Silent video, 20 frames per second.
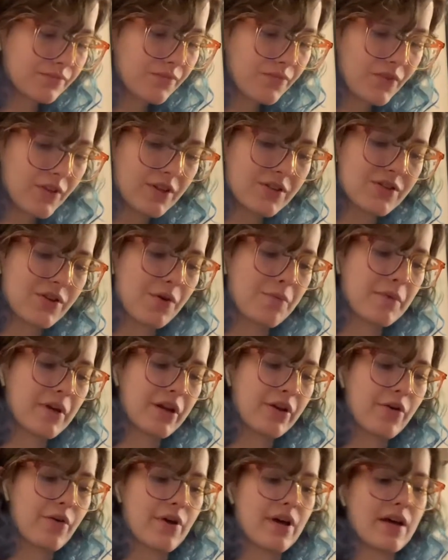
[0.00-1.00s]
So I'm
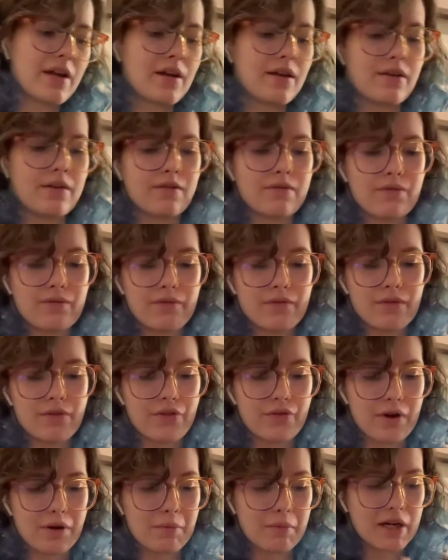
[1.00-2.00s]
gonna go ahead and
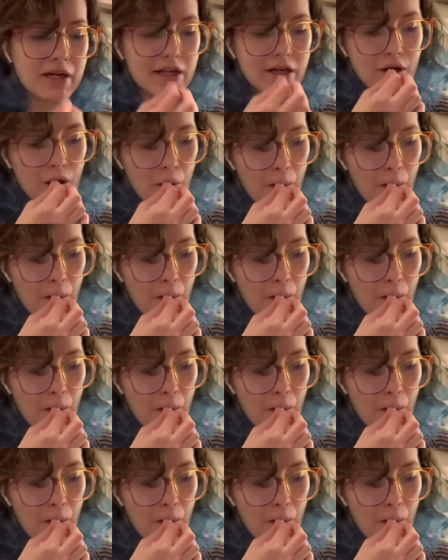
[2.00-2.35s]
thread my needle.